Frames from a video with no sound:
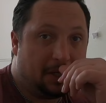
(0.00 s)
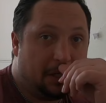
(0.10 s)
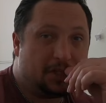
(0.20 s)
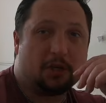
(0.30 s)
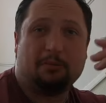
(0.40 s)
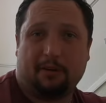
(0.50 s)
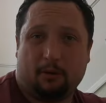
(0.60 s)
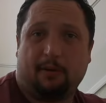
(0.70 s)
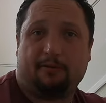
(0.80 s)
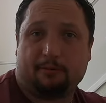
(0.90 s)
Some of it will
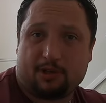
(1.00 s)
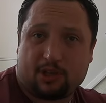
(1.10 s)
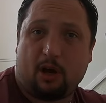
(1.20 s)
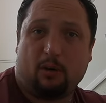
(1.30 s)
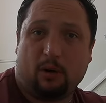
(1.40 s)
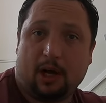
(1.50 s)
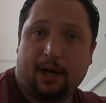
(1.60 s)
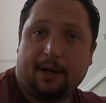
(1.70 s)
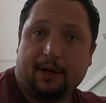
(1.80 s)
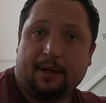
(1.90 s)
be from solar
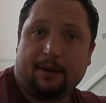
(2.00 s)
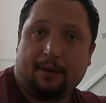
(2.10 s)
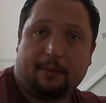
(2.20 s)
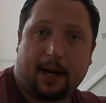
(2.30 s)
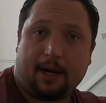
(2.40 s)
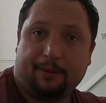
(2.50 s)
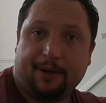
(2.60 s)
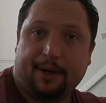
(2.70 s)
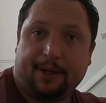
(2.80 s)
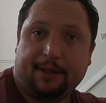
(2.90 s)

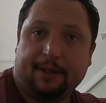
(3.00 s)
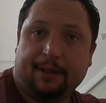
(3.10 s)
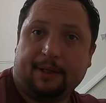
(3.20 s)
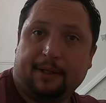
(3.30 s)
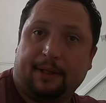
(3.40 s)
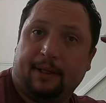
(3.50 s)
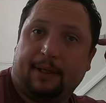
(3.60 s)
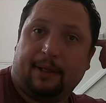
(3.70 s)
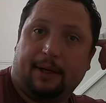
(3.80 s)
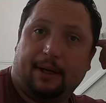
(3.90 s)
power
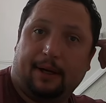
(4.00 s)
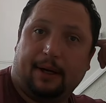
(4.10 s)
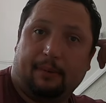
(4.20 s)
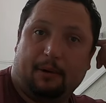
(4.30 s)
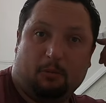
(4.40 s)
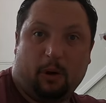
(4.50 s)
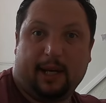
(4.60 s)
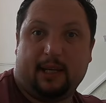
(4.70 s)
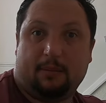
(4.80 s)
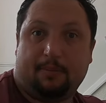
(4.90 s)
um, and
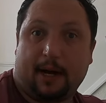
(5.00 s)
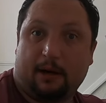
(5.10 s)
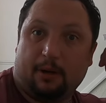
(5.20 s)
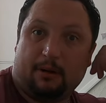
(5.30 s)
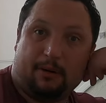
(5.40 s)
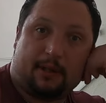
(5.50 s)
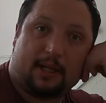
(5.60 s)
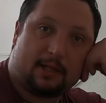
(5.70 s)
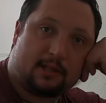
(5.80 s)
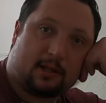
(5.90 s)
wind power and
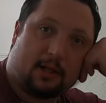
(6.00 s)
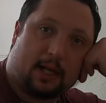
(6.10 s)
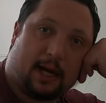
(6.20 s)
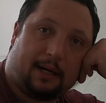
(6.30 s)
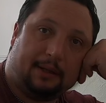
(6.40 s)
things like that.